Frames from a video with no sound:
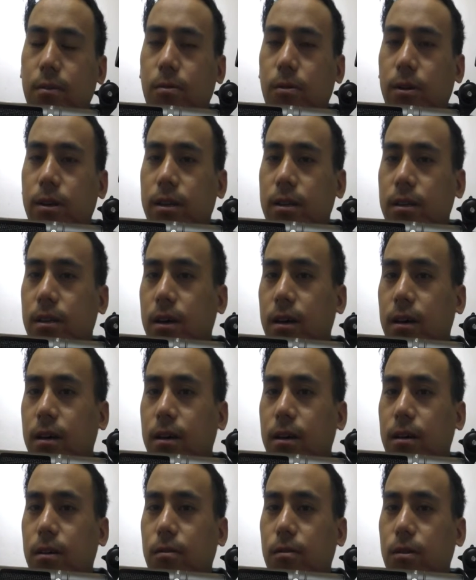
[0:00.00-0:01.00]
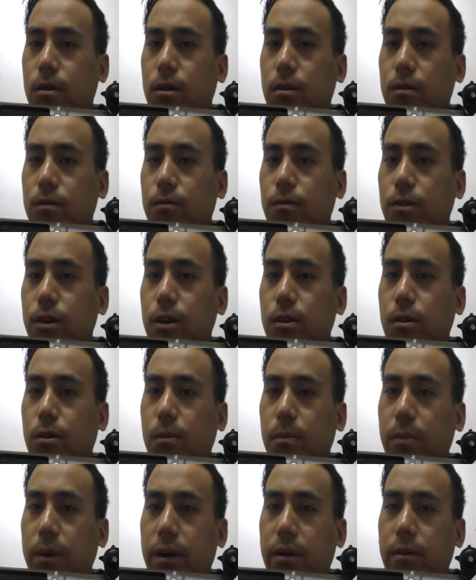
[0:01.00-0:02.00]
if we
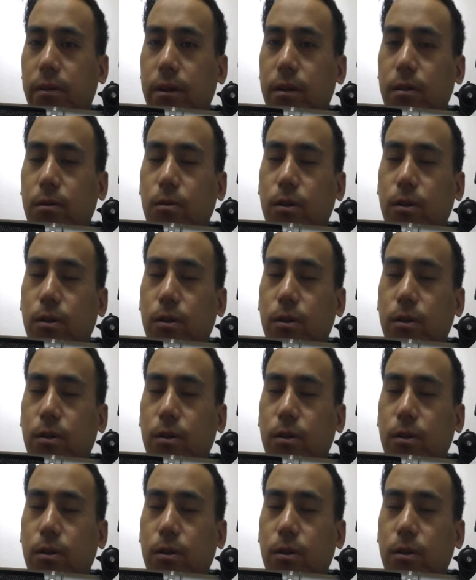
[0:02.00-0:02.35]
compare it